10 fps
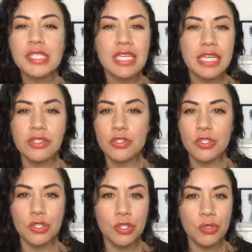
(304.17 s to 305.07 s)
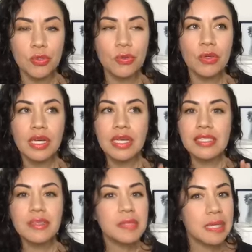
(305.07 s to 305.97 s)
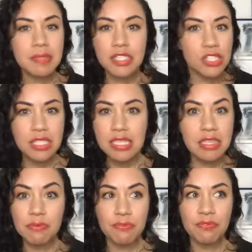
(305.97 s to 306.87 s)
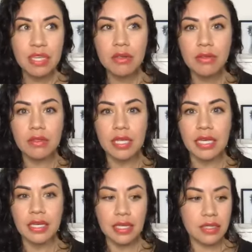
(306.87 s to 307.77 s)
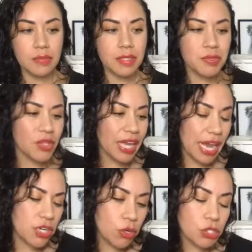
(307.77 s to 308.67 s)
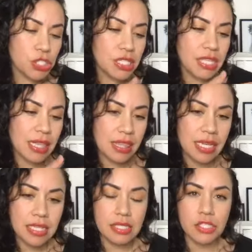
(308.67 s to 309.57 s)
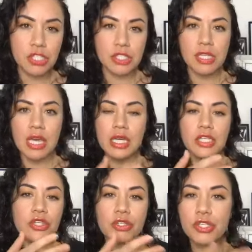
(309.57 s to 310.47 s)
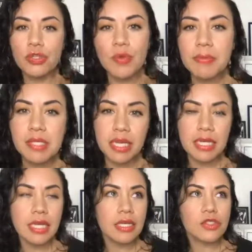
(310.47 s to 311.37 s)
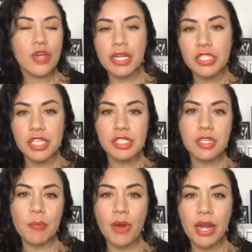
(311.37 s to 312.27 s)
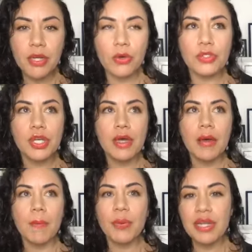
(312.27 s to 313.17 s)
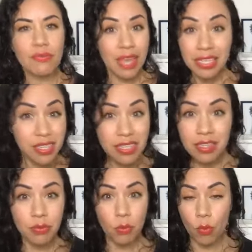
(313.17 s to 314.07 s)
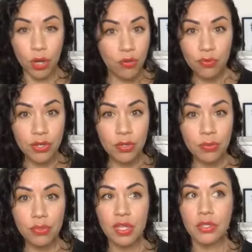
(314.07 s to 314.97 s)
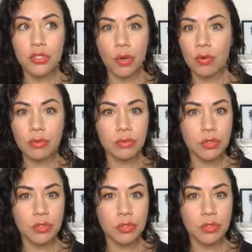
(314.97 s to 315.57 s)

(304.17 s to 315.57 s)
it into you, sometimes it just doesn't feel like, sometimes you're like, I know she said this and she's, you know, she's a website strategist and a brand coach, but if that doesn't work for you, then don't